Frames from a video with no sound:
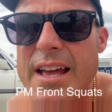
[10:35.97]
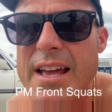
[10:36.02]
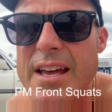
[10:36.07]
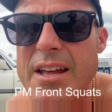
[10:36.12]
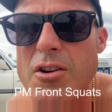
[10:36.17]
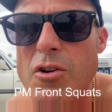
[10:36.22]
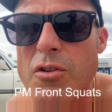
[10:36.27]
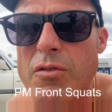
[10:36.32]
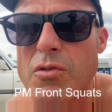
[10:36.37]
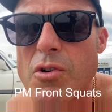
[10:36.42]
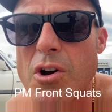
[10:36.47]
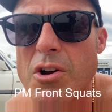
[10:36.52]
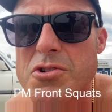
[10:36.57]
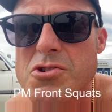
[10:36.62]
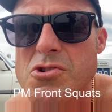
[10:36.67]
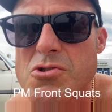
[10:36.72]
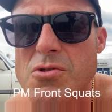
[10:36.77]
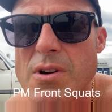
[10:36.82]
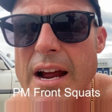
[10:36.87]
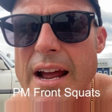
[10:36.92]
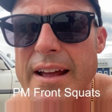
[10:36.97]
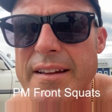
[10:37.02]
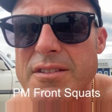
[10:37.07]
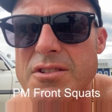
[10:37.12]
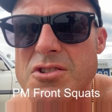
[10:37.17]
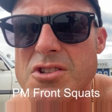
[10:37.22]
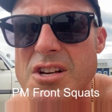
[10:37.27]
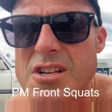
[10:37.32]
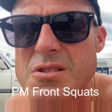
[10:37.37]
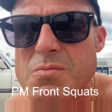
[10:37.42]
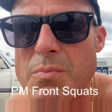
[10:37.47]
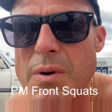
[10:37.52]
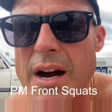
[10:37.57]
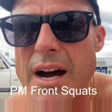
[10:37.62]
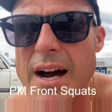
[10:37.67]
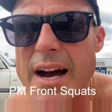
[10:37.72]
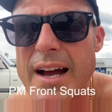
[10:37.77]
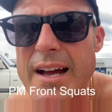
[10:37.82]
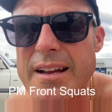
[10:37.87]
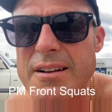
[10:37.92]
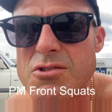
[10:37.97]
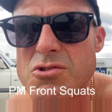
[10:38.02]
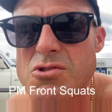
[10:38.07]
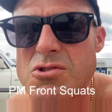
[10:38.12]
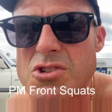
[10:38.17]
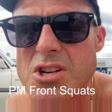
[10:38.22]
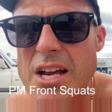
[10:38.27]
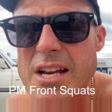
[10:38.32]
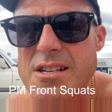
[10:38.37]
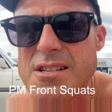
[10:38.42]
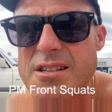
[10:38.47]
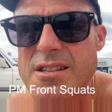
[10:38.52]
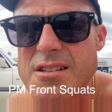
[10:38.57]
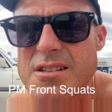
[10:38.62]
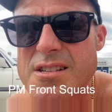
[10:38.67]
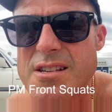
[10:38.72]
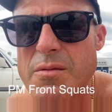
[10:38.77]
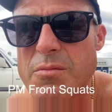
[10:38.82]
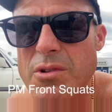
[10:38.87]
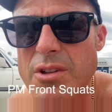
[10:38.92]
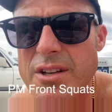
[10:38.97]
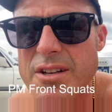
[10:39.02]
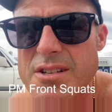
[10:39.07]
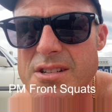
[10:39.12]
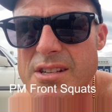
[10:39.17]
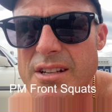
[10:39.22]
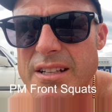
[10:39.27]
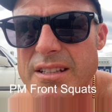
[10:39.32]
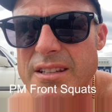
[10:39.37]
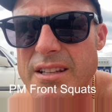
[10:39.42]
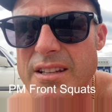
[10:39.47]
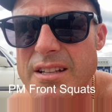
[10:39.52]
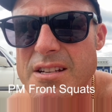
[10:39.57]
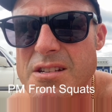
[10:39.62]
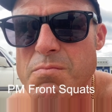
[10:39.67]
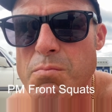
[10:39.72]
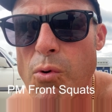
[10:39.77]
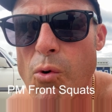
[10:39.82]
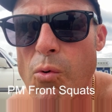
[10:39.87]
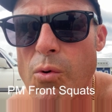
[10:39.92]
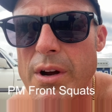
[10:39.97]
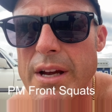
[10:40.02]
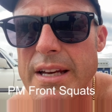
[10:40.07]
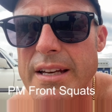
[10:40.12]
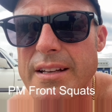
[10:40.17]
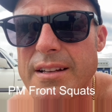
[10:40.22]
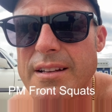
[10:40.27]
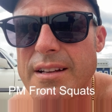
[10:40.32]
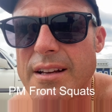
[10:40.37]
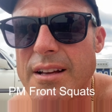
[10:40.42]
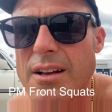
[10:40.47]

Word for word: in overall strength just by changing the stimulus like to this point.